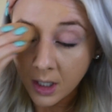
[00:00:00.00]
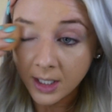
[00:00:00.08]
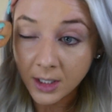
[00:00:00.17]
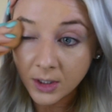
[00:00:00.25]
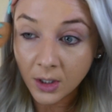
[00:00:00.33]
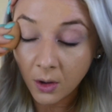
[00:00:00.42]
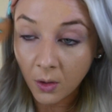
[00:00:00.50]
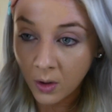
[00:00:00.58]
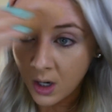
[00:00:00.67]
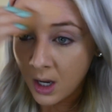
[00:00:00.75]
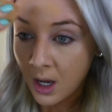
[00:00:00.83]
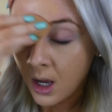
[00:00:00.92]
And
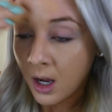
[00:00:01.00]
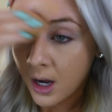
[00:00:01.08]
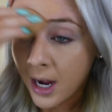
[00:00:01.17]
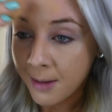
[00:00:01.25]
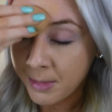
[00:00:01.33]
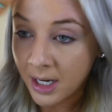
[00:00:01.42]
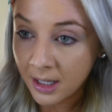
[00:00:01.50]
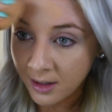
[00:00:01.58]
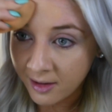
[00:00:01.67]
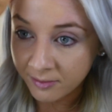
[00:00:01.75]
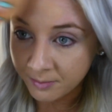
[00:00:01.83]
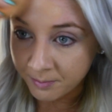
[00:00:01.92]
so, I mean, I
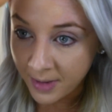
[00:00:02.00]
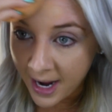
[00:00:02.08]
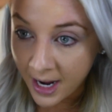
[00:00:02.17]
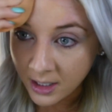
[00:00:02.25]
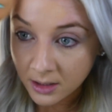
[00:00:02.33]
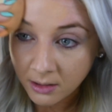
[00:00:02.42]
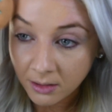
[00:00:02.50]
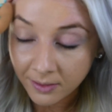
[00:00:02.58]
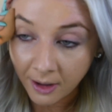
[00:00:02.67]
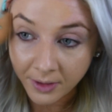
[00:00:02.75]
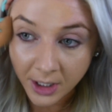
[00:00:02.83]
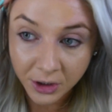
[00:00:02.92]
love matte
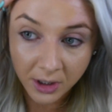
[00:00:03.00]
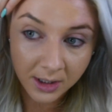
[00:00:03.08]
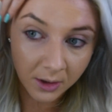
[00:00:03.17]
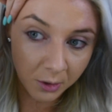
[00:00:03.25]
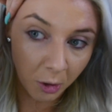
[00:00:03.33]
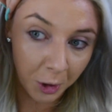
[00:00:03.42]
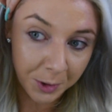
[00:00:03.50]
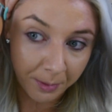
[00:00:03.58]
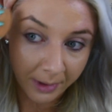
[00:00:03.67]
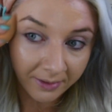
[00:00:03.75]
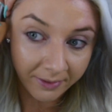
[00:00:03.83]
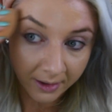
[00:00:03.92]
foundations, those are always
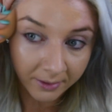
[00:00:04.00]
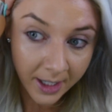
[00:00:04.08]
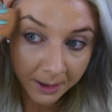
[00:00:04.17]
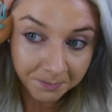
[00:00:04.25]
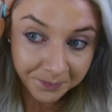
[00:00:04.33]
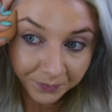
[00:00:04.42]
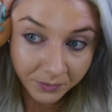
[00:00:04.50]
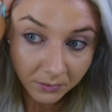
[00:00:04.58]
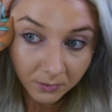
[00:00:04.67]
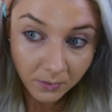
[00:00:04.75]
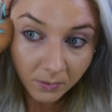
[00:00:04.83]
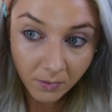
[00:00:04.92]
my favorite,
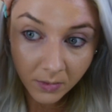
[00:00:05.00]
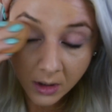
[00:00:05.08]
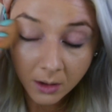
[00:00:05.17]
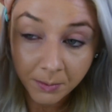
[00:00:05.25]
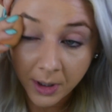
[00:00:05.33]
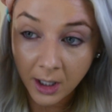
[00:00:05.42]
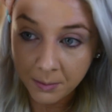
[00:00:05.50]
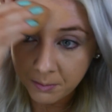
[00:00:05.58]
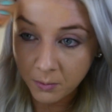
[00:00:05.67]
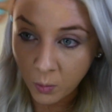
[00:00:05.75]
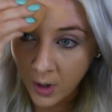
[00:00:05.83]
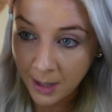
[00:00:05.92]
but
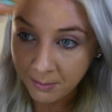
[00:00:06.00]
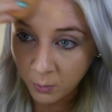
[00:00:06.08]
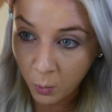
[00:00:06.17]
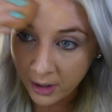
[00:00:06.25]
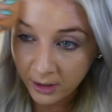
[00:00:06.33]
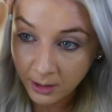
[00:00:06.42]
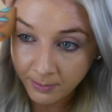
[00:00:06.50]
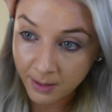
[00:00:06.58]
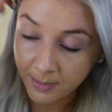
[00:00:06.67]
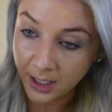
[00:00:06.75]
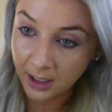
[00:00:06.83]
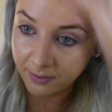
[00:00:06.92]
when I'm wearing my
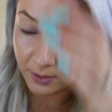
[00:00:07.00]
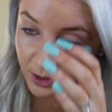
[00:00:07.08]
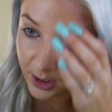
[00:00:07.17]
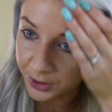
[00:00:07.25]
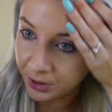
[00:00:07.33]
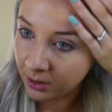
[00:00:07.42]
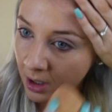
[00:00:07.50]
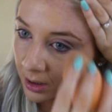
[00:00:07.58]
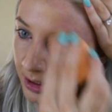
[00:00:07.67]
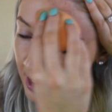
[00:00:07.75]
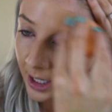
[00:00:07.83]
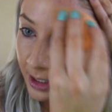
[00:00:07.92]
makeup for such a
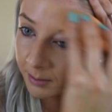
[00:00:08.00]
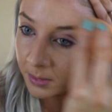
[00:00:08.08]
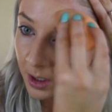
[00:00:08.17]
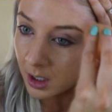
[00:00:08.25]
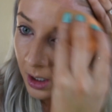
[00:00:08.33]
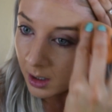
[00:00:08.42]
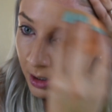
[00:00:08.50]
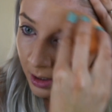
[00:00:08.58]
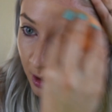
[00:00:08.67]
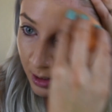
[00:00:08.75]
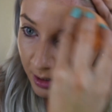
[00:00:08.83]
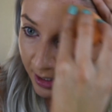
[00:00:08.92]
long time
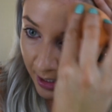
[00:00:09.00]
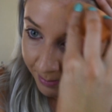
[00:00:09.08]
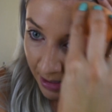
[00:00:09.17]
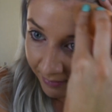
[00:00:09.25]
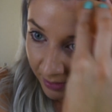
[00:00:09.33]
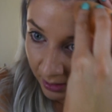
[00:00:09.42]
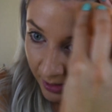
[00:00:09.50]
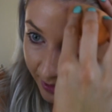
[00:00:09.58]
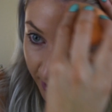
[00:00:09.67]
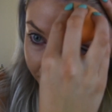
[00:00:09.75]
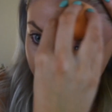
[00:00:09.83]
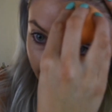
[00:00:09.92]
and I'm having
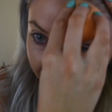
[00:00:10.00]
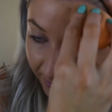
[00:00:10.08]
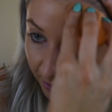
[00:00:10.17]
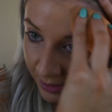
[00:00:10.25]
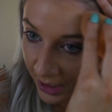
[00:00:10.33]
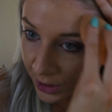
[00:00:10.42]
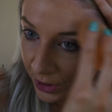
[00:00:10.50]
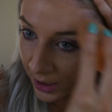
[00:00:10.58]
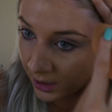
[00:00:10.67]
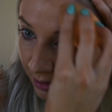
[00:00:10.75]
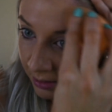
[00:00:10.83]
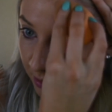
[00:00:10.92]
like a matte
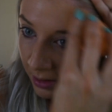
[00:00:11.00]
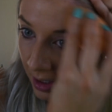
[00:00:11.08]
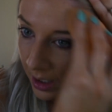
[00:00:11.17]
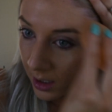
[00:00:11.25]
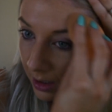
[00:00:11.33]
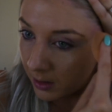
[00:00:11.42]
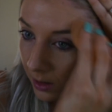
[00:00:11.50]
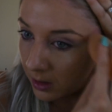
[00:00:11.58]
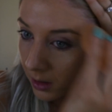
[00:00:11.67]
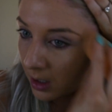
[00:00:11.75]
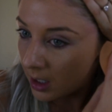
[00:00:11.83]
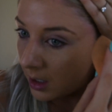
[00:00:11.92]
foundation,
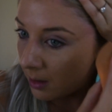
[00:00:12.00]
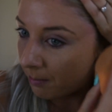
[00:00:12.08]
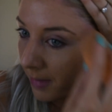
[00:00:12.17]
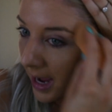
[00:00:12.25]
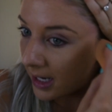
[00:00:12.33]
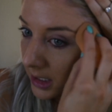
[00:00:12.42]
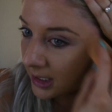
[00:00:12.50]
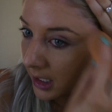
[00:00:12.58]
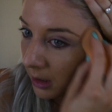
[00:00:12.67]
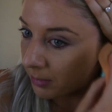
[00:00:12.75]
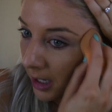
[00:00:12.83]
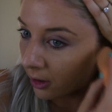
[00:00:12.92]
matte
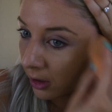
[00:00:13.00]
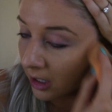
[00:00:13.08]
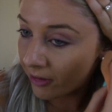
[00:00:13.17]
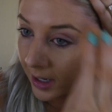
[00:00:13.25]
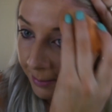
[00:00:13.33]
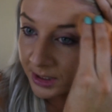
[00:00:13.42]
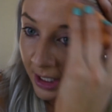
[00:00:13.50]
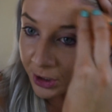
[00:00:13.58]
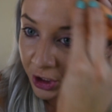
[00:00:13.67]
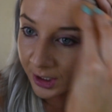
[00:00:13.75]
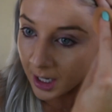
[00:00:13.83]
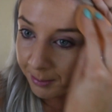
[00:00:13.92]
setting powder, and then I'm
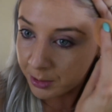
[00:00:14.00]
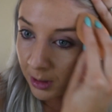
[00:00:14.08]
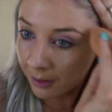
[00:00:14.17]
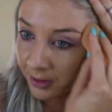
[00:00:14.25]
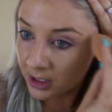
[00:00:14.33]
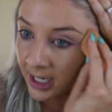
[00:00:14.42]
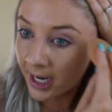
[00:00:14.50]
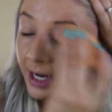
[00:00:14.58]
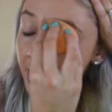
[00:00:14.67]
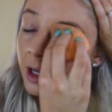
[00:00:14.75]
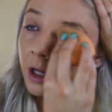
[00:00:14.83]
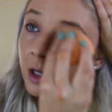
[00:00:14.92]
touching up throughout the
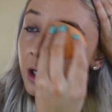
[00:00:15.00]
day,